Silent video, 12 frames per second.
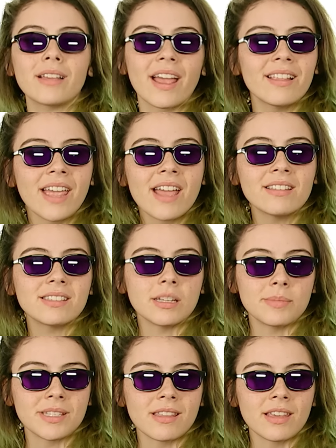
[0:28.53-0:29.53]
Kellyanne
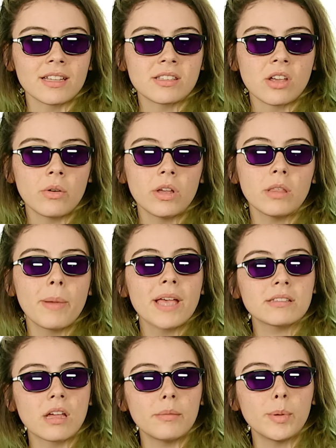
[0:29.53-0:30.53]
seems to think so. In the
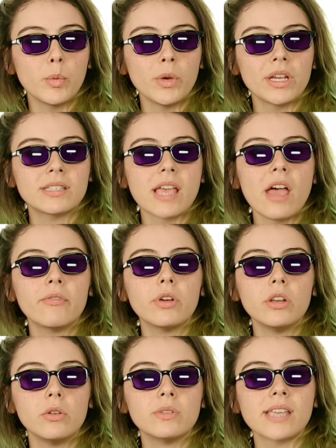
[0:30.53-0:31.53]
past couple of weeks,
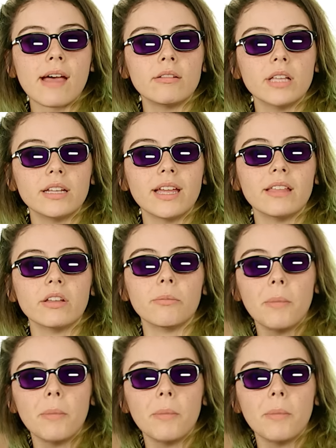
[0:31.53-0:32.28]
every news outlet and their